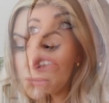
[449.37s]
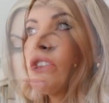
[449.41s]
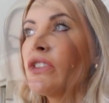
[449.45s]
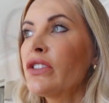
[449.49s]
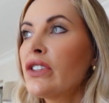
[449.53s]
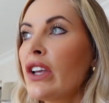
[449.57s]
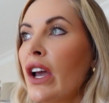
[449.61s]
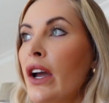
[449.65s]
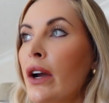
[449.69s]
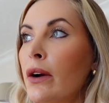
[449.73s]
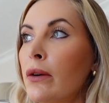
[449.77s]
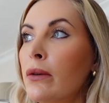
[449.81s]

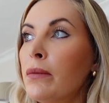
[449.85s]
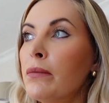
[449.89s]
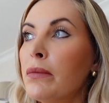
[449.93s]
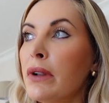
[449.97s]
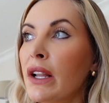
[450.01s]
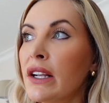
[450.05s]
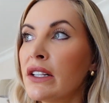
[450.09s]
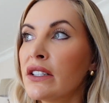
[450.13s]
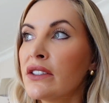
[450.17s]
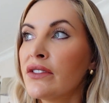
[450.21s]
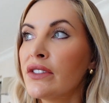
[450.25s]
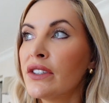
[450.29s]
So,
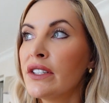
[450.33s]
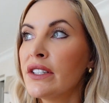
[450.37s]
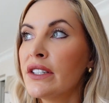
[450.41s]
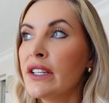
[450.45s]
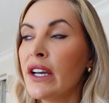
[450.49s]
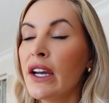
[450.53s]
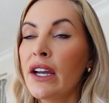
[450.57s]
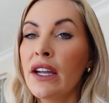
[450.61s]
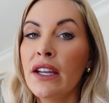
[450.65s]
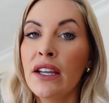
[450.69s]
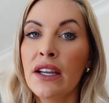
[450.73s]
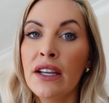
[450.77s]
plans for
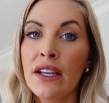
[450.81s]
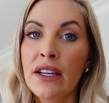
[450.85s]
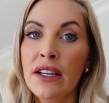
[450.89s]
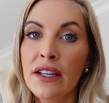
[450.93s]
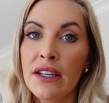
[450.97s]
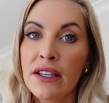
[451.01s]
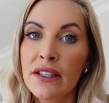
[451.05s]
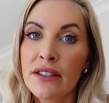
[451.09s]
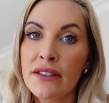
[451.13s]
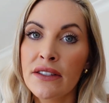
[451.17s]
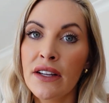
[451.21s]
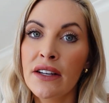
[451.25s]
today.
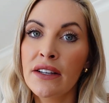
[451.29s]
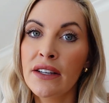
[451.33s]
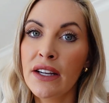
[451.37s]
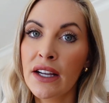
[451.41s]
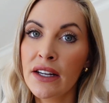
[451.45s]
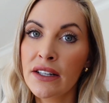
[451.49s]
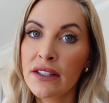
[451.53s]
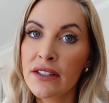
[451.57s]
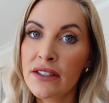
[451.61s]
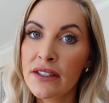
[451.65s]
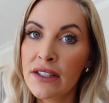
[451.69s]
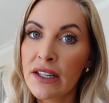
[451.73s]
It is
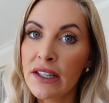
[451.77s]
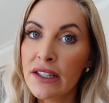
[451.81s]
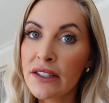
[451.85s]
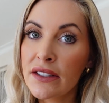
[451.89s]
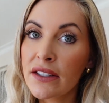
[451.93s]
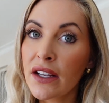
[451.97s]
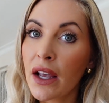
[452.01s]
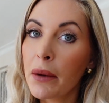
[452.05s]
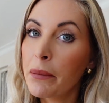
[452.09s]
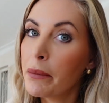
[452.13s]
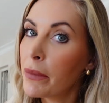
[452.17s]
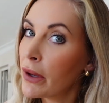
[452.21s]
Nancy's